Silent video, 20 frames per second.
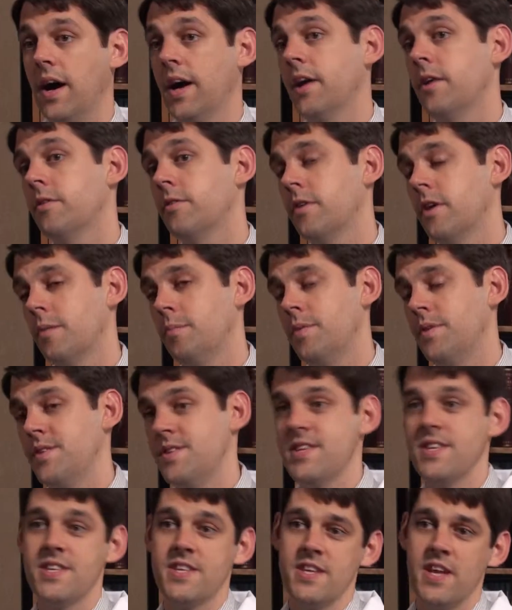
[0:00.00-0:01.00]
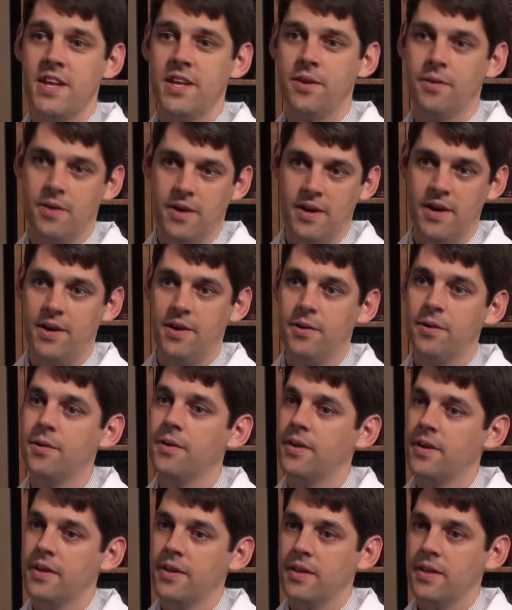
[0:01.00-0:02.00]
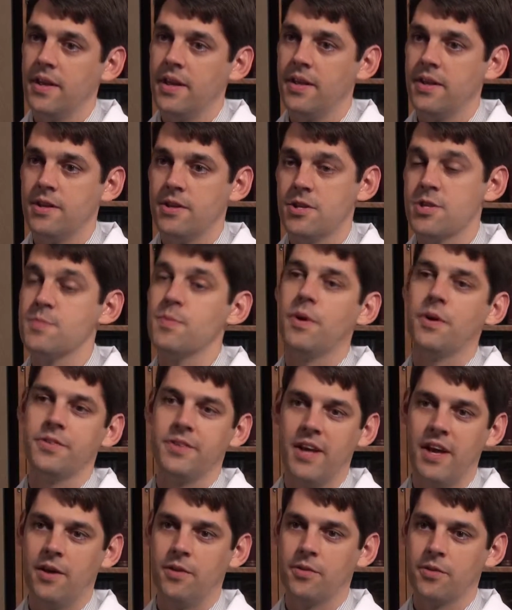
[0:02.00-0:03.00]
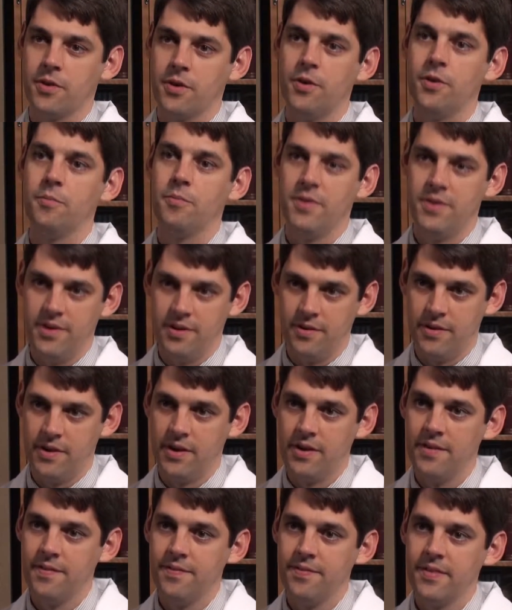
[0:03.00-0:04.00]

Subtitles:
I grew up in Cincinnati, Ohio, in a small town called Madeira,